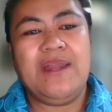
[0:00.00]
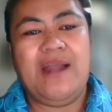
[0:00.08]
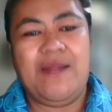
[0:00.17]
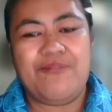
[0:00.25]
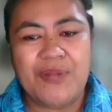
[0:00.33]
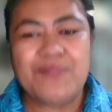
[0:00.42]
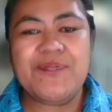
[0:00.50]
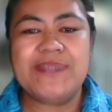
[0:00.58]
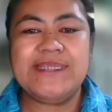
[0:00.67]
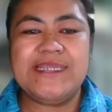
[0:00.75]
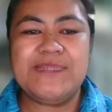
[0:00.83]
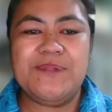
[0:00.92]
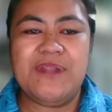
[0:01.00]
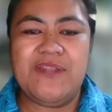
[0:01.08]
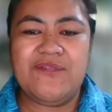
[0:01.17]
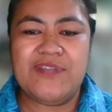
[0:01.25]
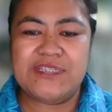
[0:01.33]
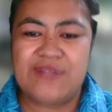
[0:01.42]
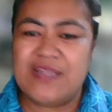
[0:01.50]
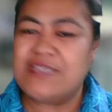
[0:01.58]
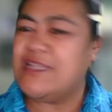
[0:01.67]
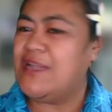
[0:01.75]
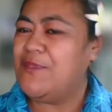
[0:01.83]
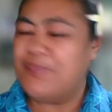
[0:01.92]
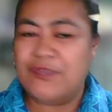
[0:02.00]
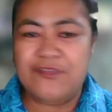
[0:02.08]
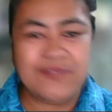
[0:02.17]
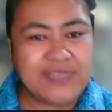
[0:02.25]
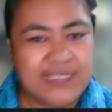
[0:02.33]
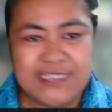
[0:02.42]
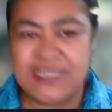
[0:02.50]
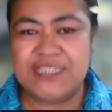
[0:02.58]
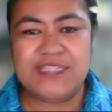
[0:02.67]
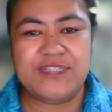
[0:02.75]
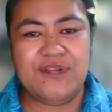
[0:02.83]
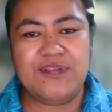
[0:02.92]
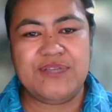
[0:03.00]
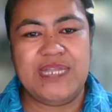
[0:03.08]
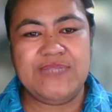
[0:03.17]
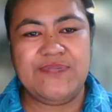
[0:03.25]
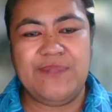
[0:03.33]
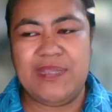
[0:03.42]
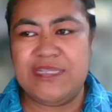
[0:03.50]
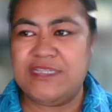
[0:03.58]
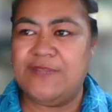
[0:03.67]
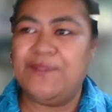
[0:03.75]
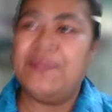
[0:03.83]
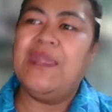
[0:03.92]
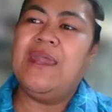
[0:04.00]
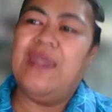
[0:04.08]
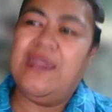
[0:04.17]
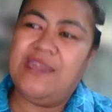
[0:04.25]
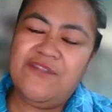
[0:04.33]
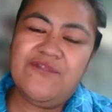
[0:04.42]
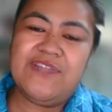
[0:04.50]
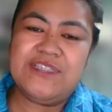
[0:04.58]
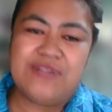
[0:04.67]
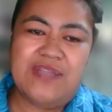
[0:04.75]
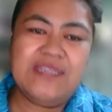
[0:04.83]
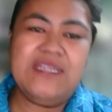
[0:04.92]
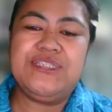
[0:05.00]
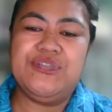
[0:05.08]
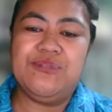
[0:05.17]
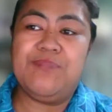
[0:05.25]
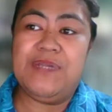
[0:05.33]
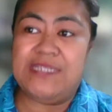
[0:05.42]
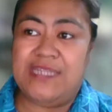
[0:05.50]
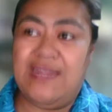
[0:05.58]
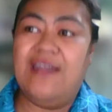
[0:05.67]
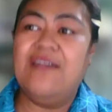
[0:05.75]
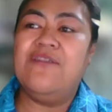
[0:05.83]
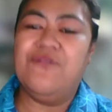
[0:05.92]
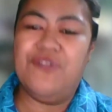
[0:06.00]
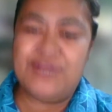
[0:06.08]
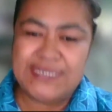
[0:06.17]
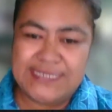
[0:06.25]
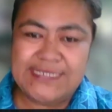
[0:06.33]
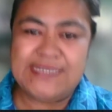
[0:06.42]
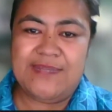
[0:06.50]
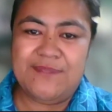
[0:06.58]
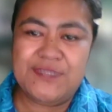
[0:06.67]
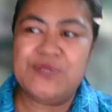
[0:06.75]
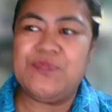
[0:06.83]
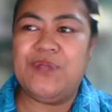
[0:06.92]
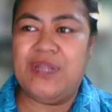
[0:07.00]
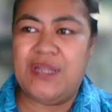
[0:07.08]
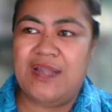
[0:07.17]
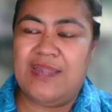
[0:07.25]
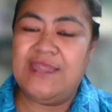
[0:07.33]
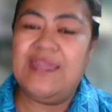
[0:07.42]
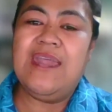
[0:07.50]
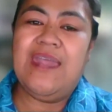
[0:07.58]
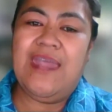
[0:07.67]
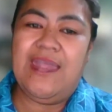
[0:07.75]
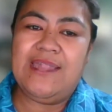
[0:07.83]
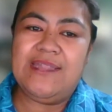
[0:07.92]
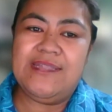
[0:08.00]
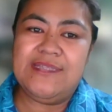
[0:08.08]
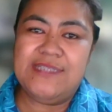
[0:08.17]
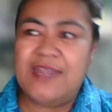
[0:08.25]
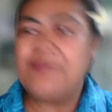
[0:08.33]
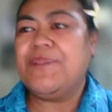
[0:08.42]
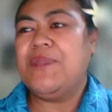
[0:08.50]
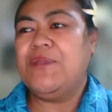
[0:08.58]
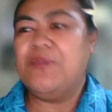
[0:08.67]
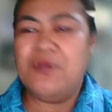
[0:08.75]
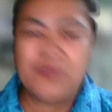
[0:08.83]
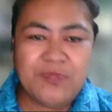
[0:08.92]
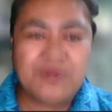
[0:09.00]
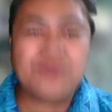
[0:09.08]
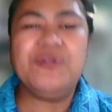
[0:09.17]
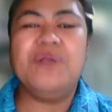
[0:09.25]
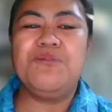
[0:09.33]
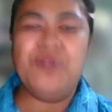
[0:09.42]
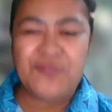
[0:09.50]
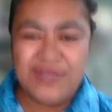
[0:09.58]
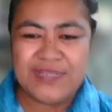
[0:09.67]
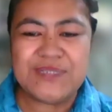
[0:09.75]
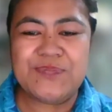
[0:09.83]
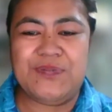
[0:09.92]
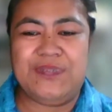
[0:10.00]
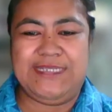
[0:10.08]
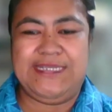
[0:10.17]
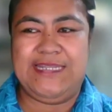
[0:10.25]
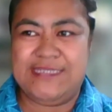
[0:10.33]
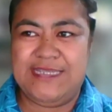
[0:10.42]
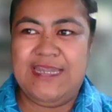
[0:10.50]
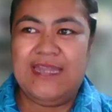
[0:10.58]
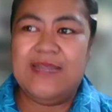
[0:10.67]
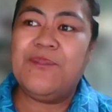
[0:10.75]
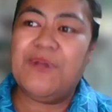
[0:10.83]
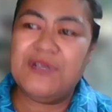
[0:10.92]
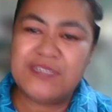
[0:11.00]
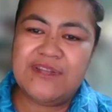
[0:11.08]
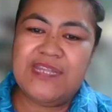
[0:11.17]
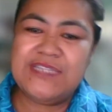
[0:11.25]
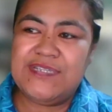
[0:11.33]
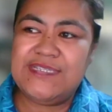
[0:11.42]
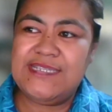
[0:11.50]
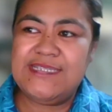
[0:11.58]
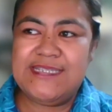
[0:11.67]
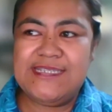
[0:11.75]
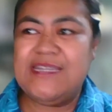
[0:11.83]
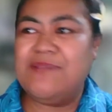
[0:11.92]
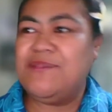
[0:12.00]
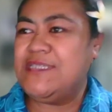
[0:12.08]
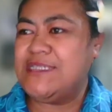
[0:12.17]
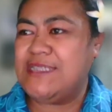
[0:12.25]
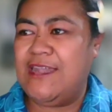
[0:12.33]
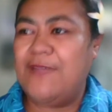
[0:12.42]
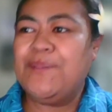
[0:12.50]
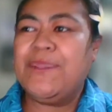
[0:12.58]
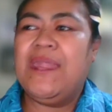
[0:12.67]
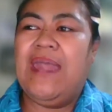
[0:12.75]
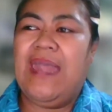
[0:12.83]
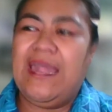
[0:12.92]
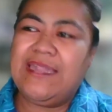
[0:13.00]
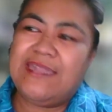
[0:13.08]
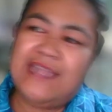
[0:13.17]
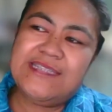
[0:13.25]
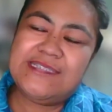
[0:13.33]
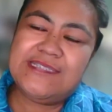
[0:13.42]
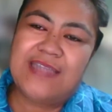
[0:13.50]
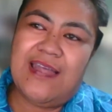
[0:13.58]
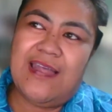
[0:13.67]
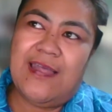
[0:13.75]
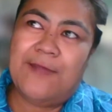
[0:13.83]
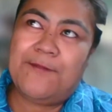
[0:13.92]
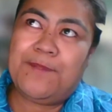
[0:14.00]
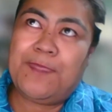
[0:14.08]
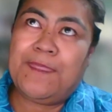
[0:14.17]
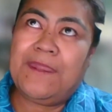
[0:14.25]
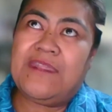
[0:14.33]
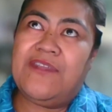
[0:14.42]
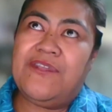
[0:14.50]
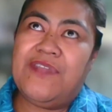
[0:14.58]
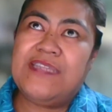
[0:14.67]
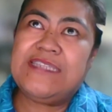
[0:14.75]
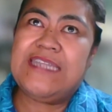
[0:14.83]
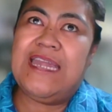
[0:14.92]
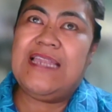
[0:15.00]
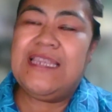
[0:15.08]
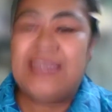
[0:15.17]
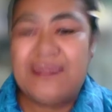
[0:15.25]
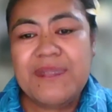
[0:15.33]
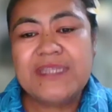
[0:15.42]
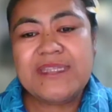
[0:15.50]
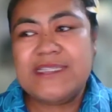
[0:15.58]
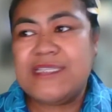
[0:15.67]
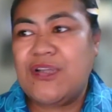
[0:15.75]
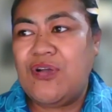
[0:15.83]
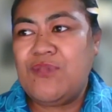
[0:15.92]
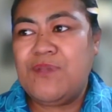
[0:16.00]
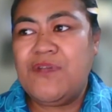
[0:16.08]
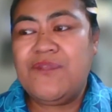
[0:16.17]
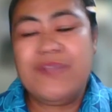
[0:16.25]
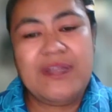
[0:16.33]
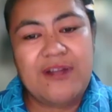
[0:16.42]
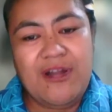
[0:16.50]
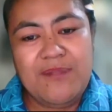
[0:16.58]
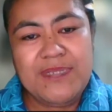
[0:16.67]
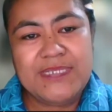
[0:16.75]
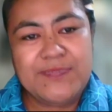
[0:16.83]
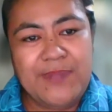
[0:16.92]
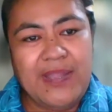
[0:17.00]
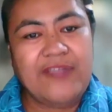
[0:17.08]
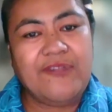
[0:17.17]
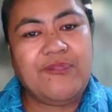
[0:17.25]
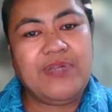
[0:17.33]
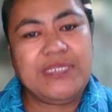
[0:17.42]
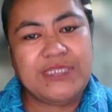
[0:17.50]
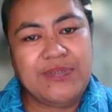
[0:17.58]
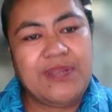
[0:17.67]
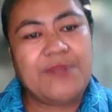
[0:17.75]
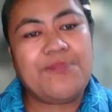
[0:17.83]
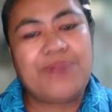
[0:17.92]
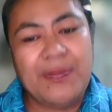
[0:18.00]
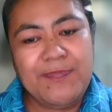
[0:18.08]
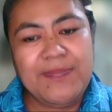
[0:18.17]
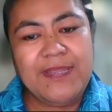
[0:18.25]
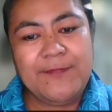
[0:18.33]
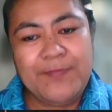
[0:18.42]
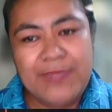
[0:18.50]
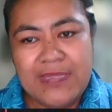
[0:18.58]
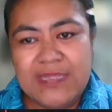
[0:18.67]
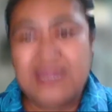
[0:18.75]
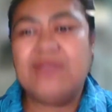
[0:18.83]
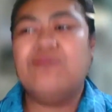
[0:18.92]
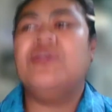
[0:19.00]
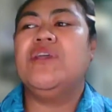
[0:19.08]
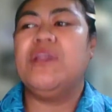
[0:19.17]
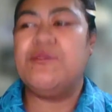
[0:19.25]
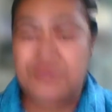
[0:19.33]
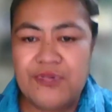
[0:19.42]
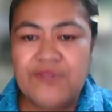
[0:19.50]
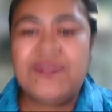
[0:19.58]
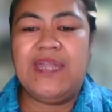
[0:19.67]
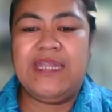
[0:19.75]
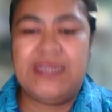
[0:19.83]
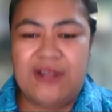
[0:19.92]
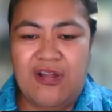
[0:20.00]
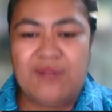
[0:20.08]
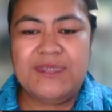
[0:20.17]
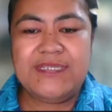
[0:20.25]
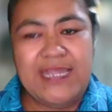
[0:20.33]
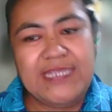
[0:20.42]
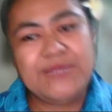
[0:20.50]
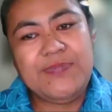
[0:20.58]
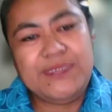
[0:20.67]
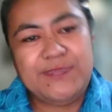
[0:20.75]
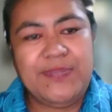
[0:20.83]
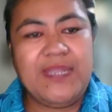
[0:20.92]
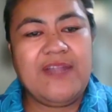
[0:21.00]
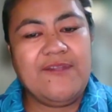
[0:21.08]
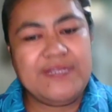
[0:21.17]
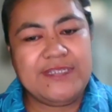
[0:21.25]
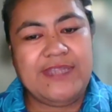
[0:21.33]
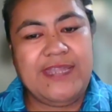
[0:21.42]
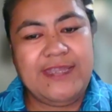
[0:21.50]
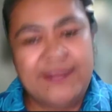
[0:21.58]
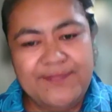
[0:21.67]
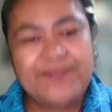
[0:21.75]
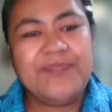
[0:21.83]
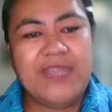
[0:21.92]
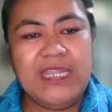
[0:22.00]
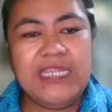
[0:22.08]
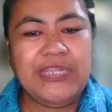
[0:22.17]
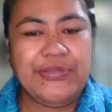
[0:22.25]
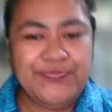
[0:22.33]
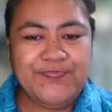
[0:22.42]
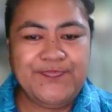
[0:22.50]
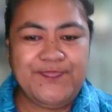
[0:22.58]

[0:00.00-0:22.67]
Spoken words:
a proper assessment infrastructure with this digital transformation and infrastructure should be there for the system to work on. And yeah, we're moving towards it. Postal addressing system is there, and that's the things that limit the scope of e-commerce. But if we do it properly, then we'll improve the e-commerce as we speak of today. Thank you.